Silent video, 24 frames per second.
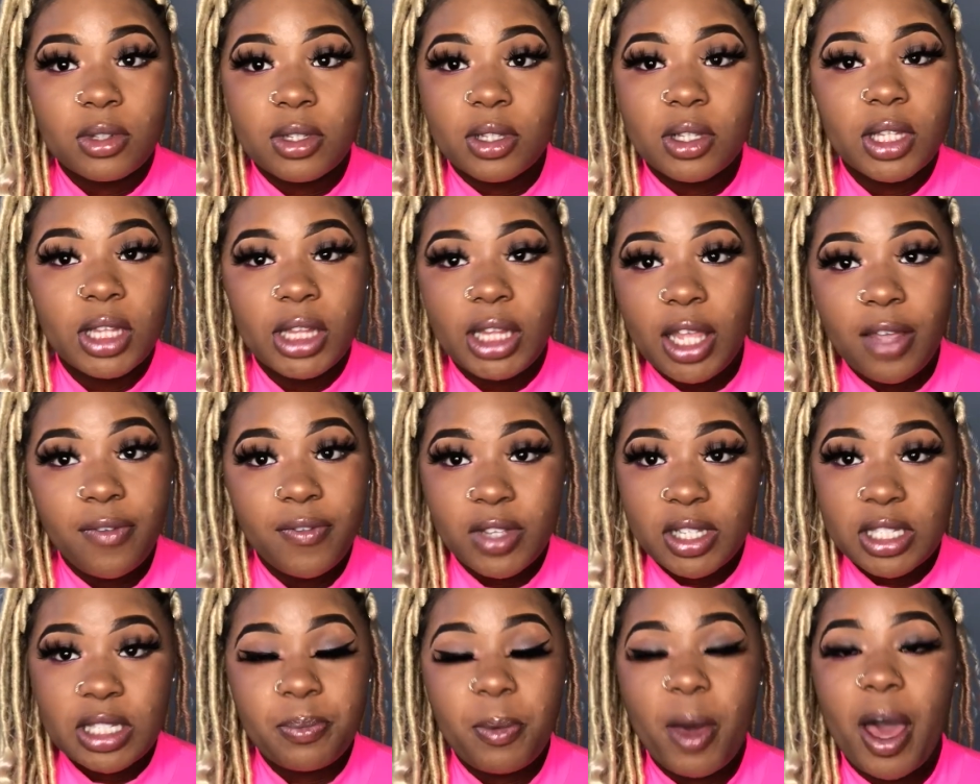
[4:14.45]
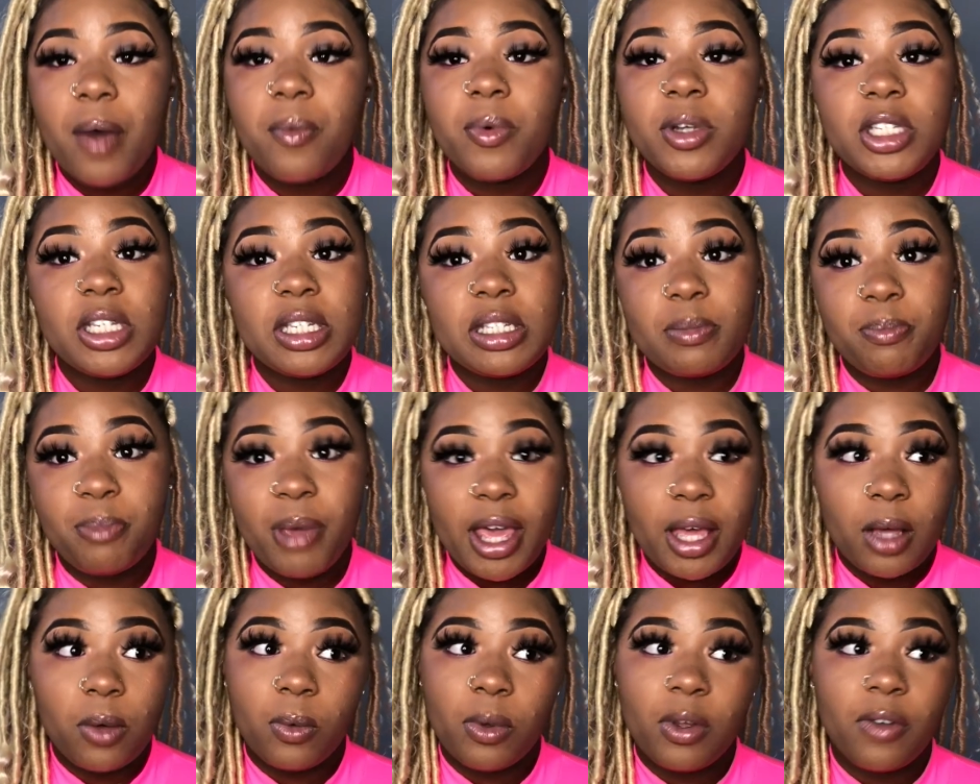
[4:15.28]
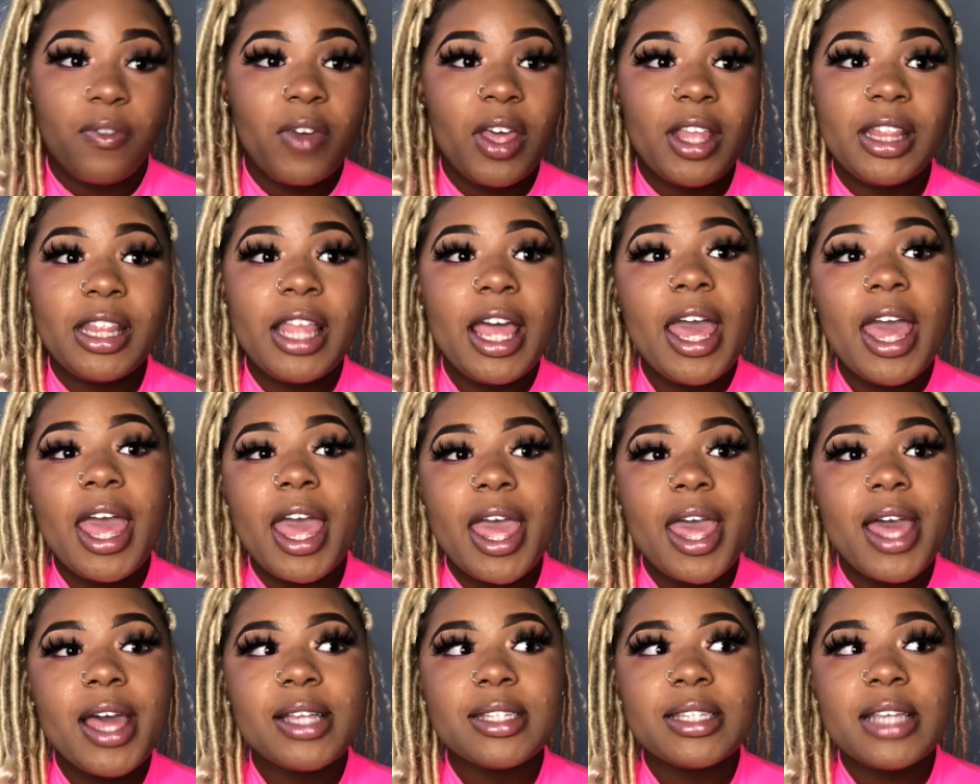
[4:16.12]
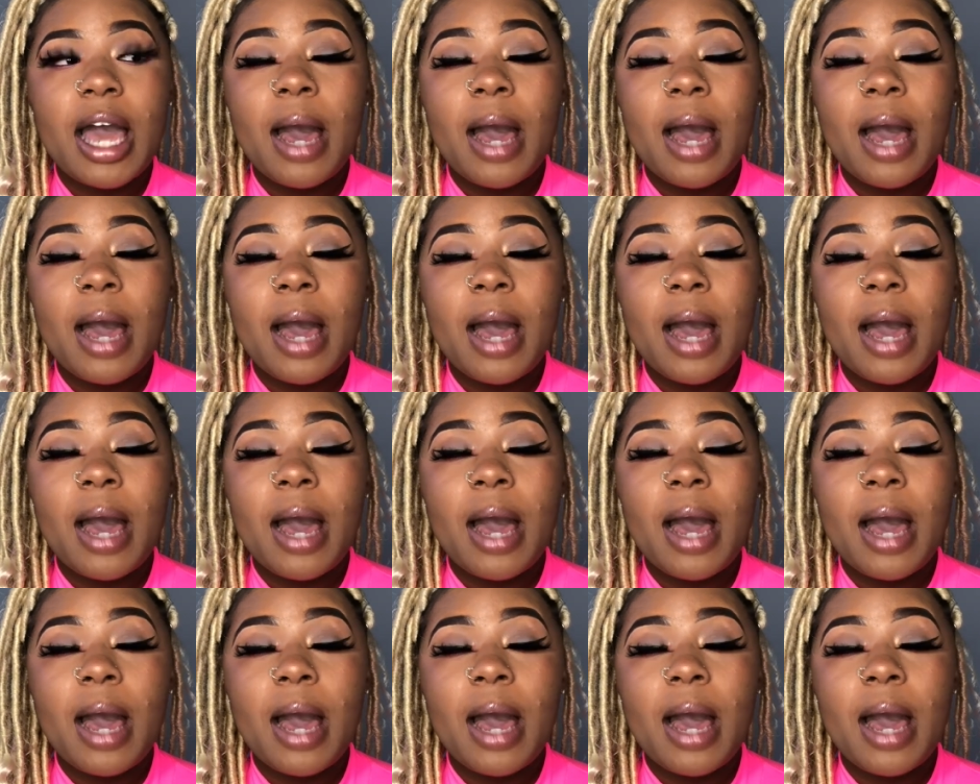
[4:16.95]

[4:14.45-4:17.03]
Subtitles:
living spot, which is Beckwith, and that has,